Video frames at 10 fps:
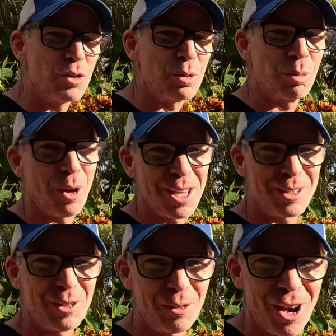no
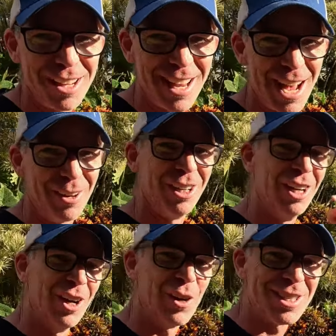surprise that right now
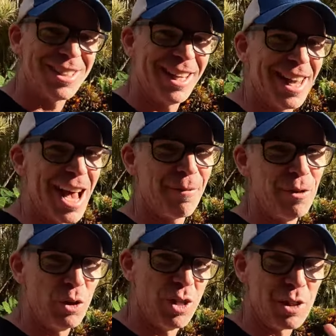on a Saturday
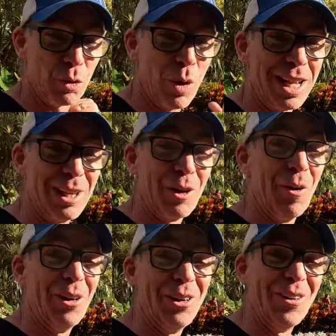afternoon there's a wedding
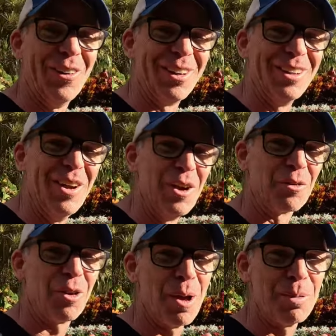going on
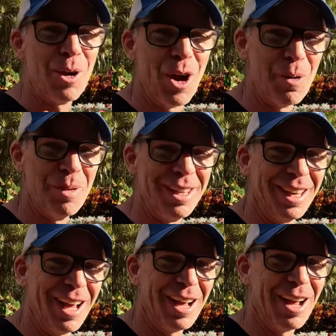right behind
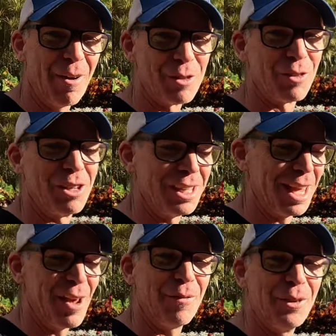me. I was very
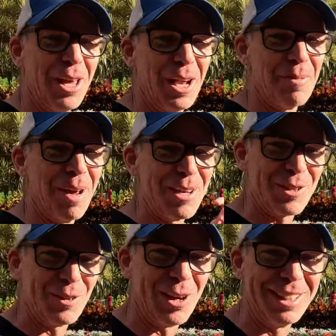careful and I made
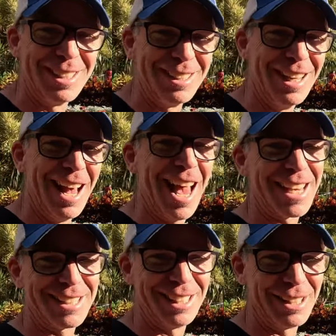sure I didn't
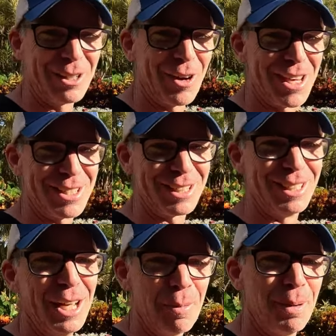accidentally crash it,
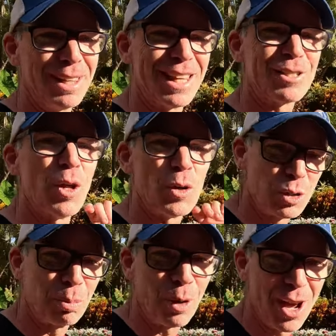but there's no
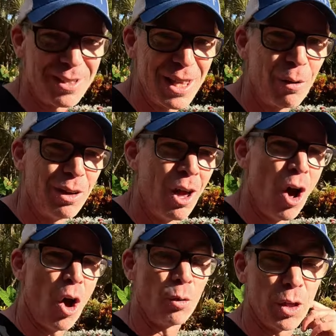surprise that I would
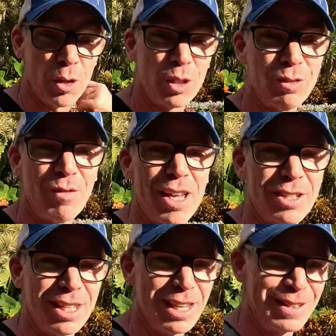hold those sort of
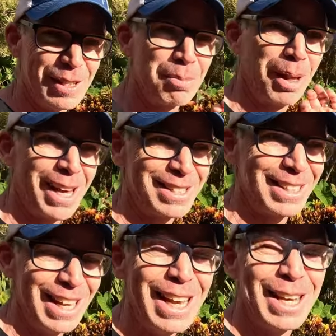events here because this
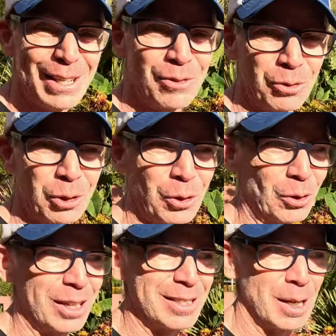place is
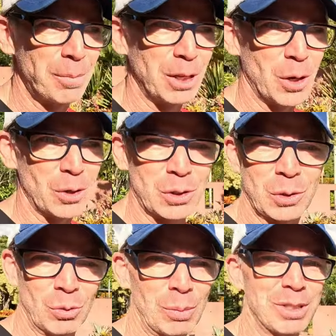truly something
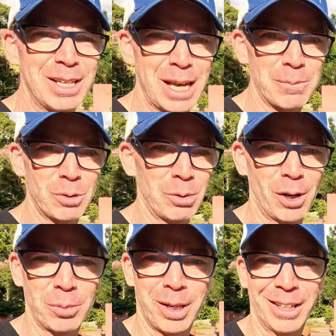else. Whoops, here comes the
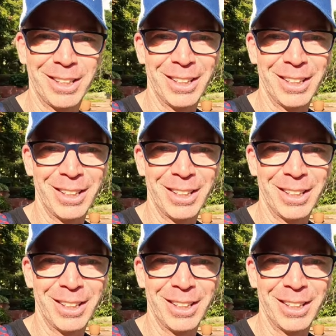bridal party.